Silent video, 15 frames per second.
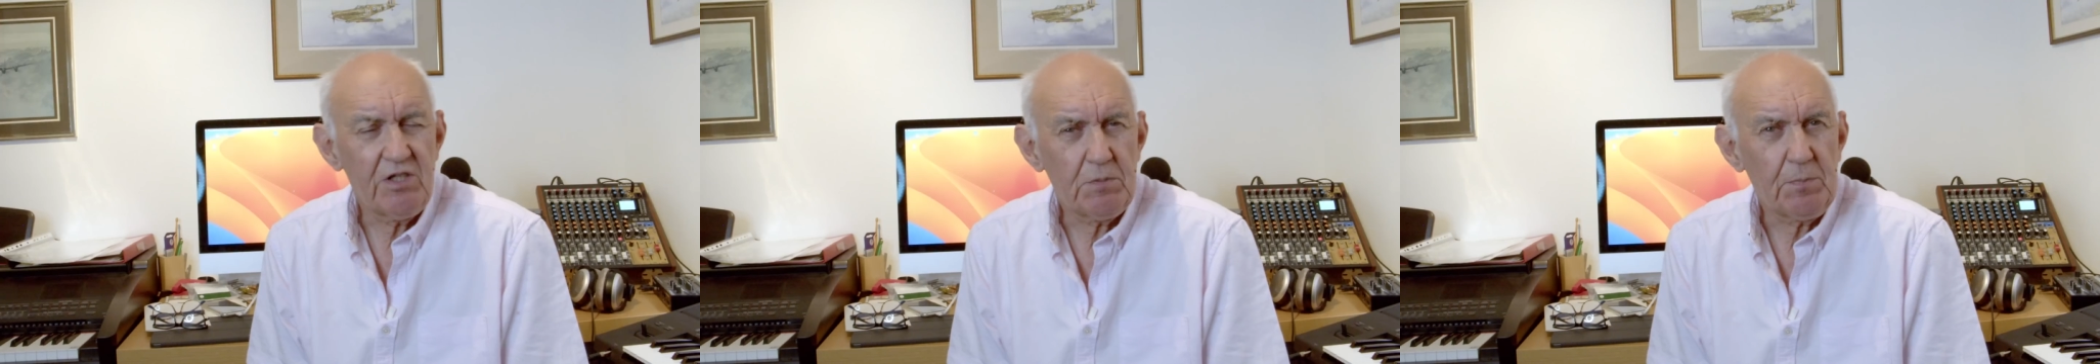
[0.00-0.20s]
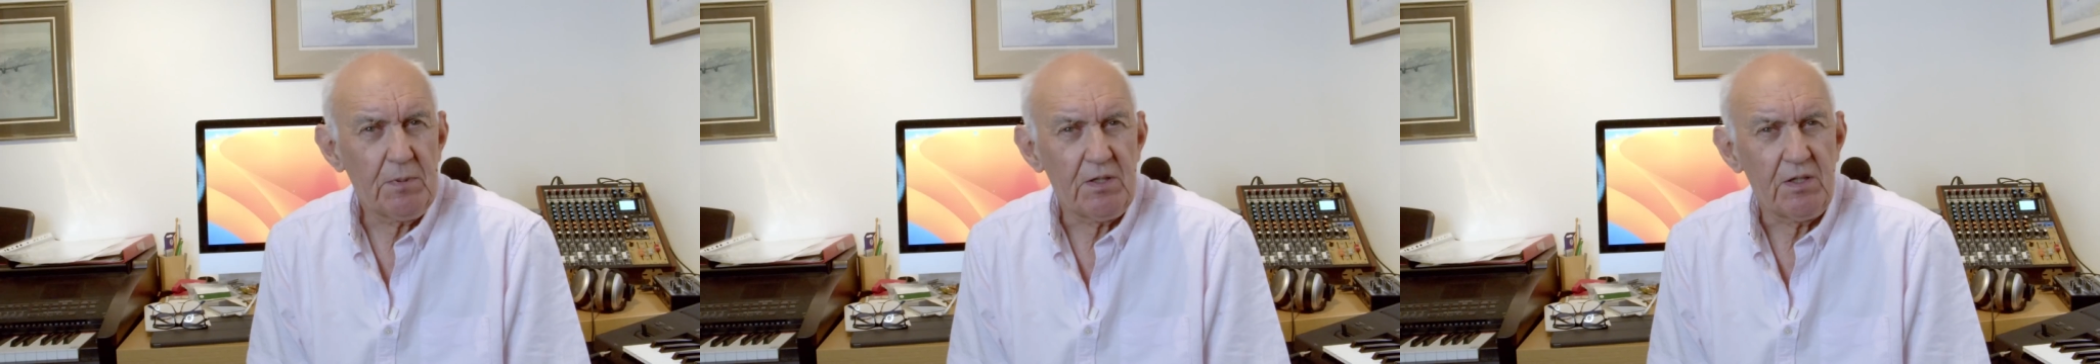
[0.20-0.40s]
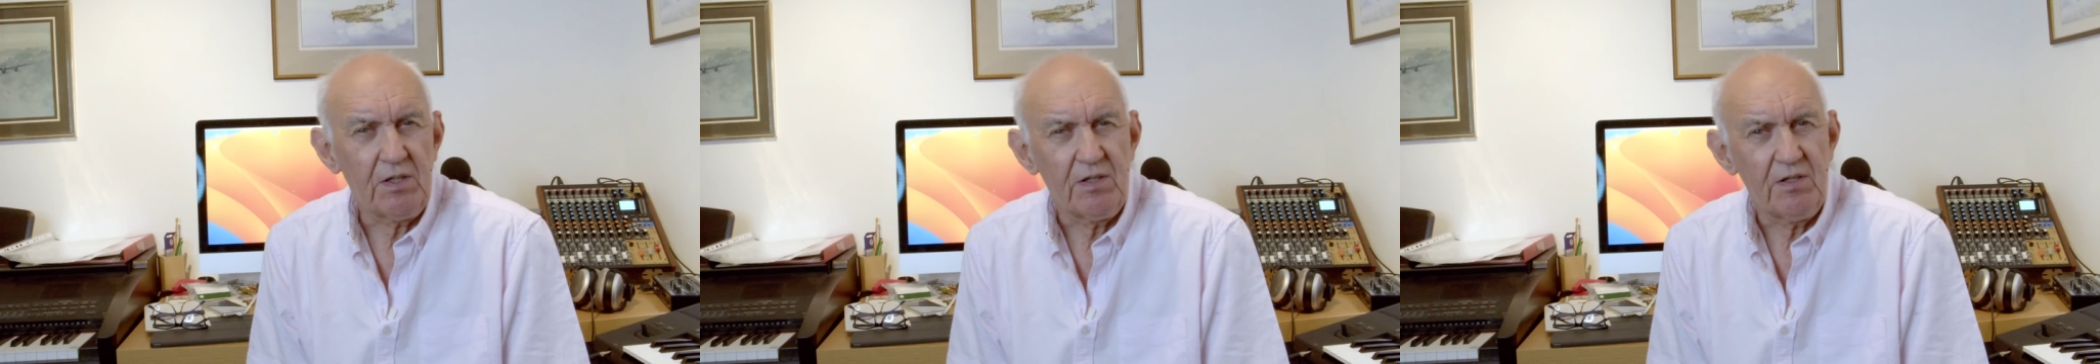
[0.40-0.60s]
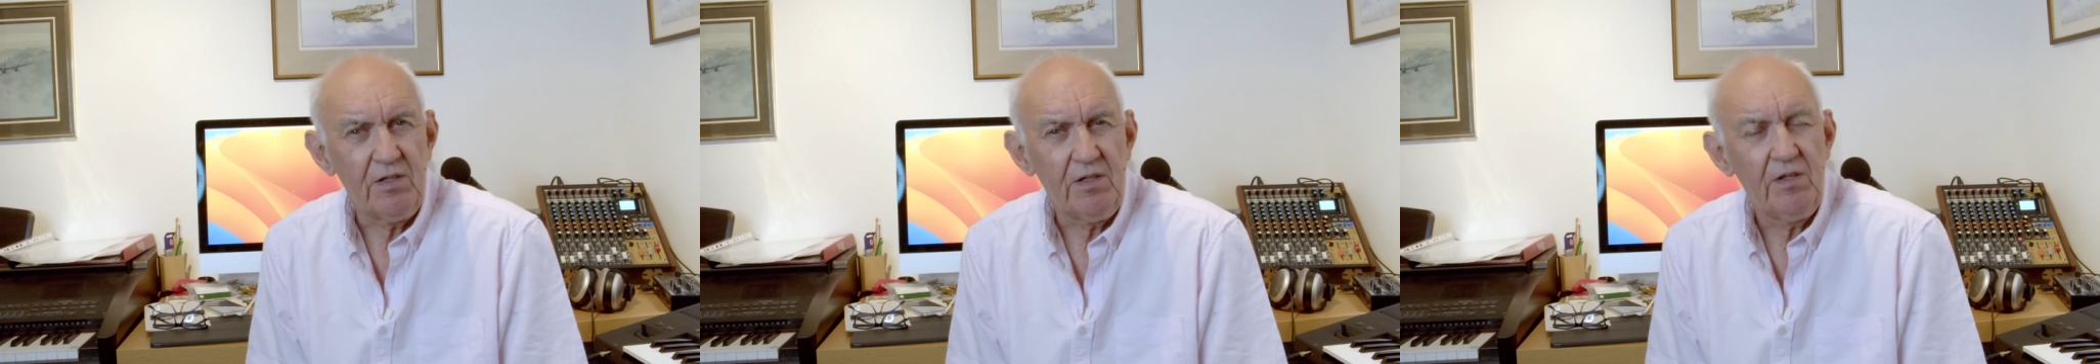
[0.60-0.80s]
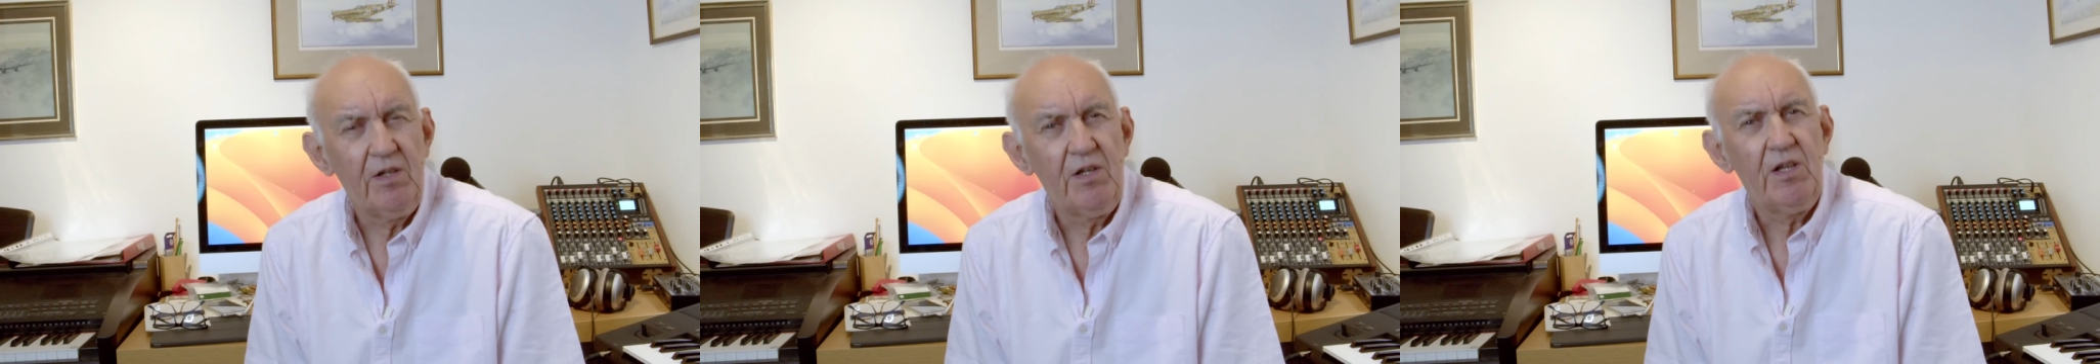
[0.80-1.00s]
speaking,
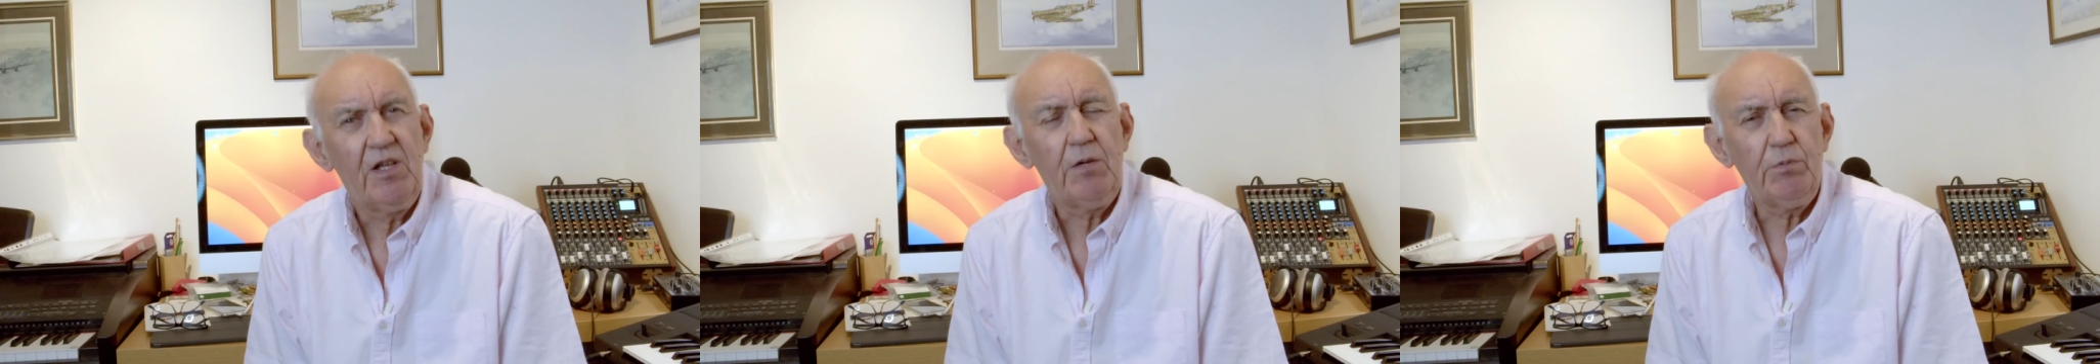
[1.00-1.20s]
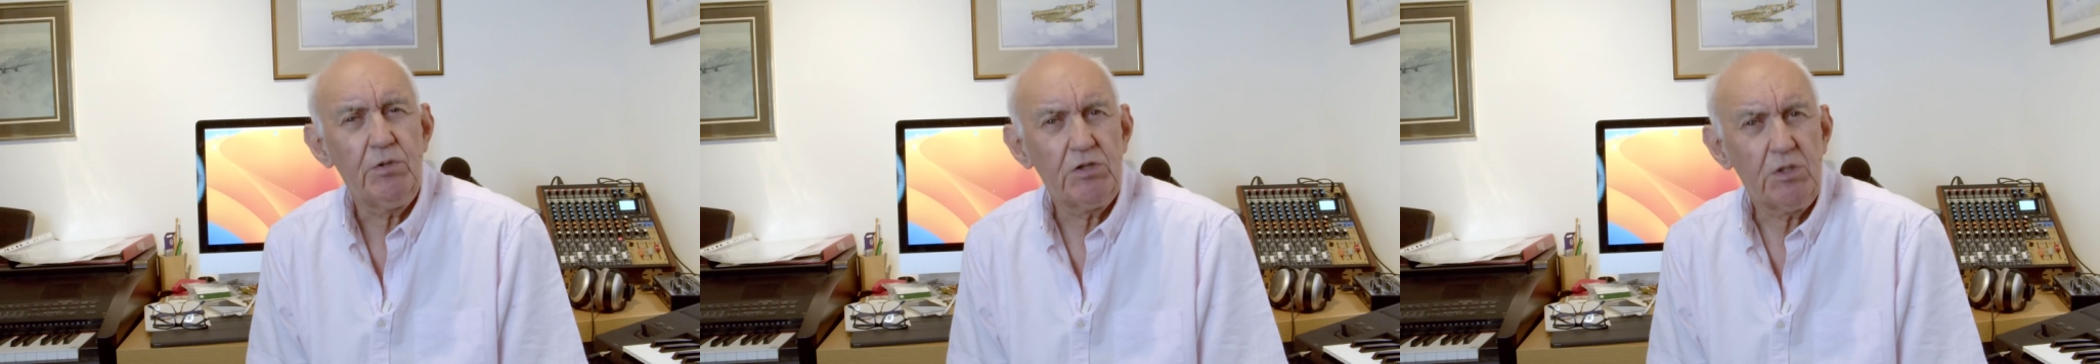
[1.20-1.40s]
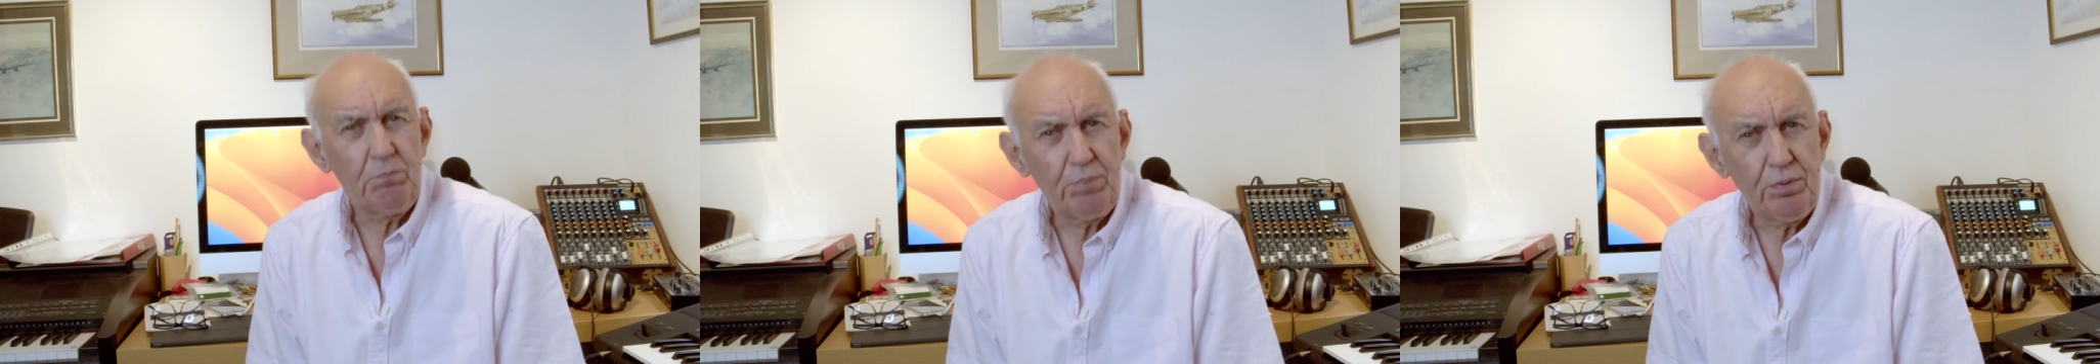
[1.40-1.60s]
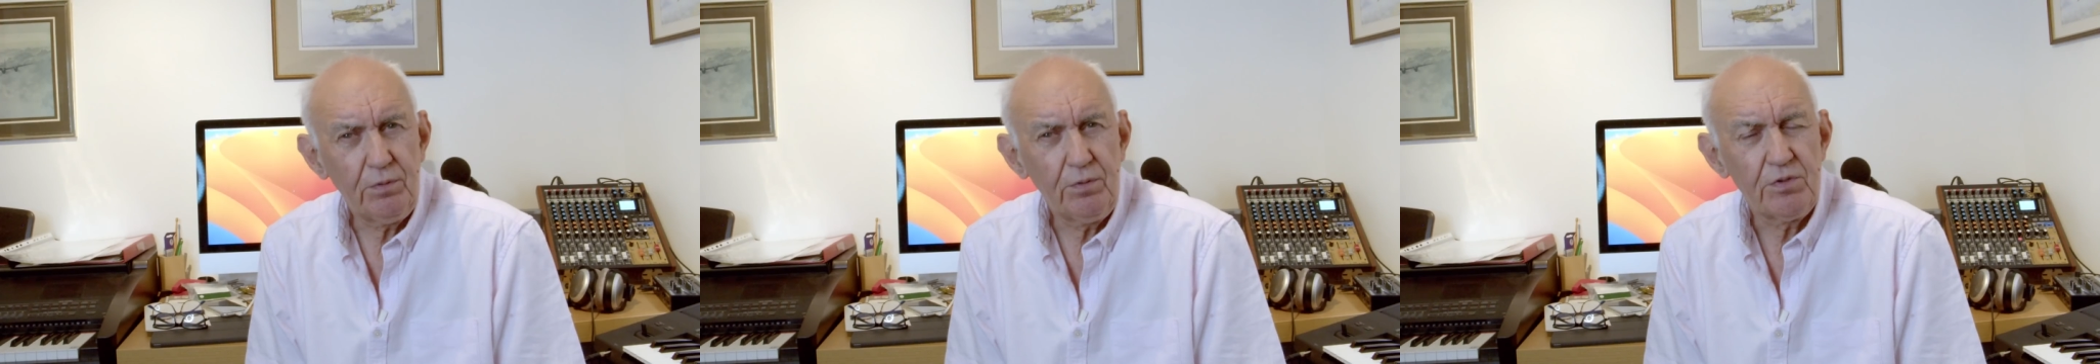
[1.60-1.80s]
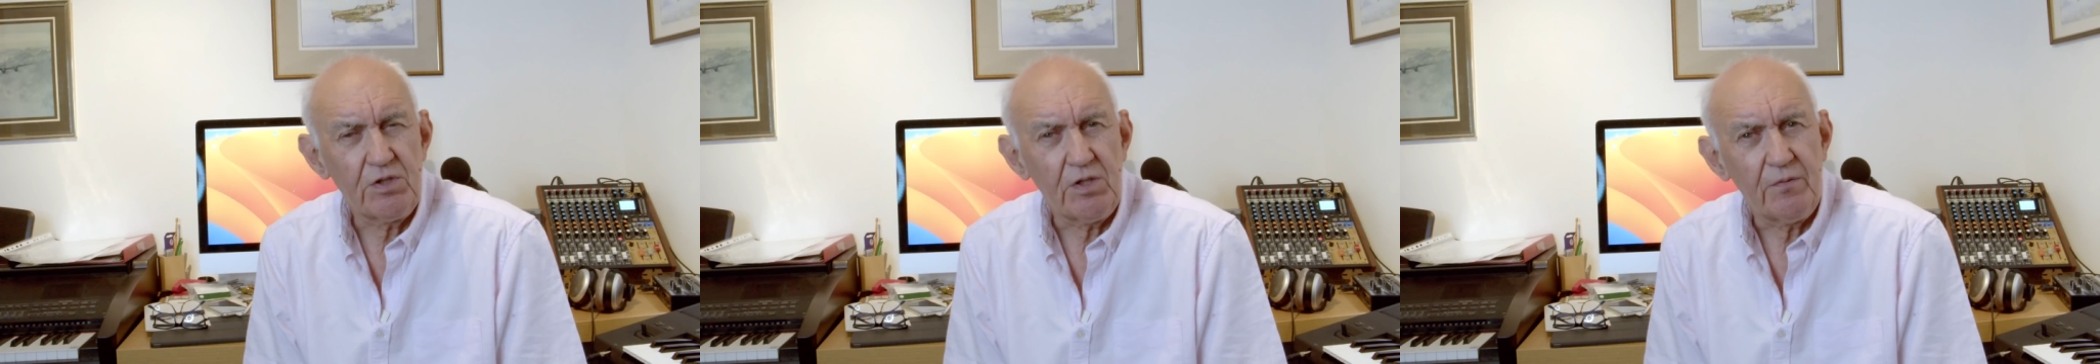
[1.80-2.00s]
it was
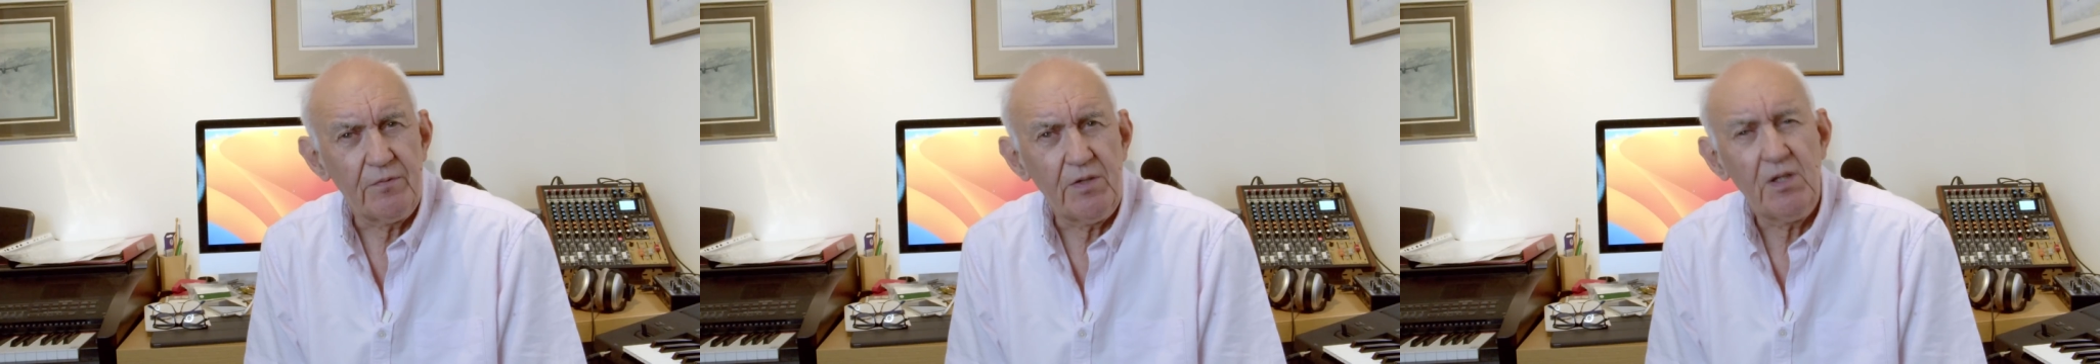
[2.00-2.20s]
supportive.